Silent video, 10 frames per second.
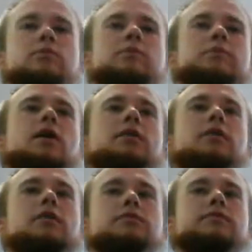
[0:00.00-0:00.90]
to be on
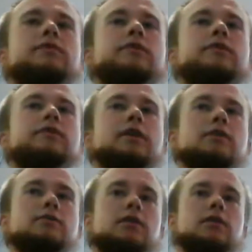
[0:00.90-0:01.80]
here. There's 15
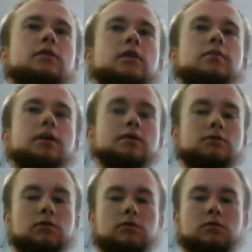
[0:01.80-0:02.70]
that said they were coming,
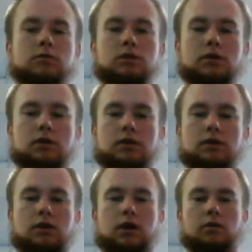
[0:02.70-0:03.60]
so
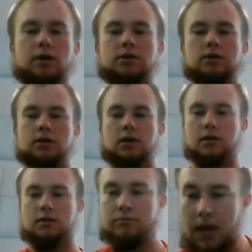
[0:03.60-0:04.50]
wait just
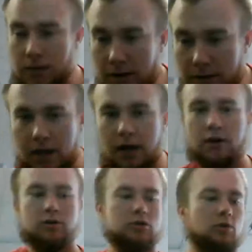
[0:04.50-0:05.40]
maybe a minute
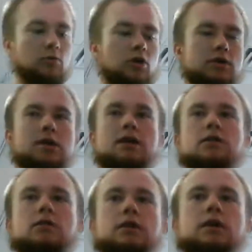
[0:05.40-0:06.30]
or so more. Today's
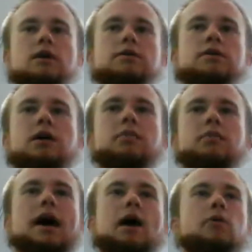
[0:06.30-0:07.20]
going to be, it's not going to be
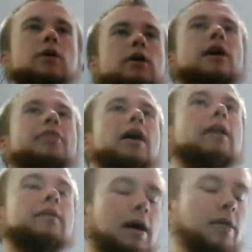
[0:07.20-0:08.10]
an hour. I
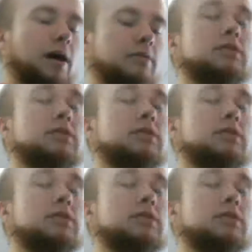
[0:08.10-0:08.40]
thought I was going to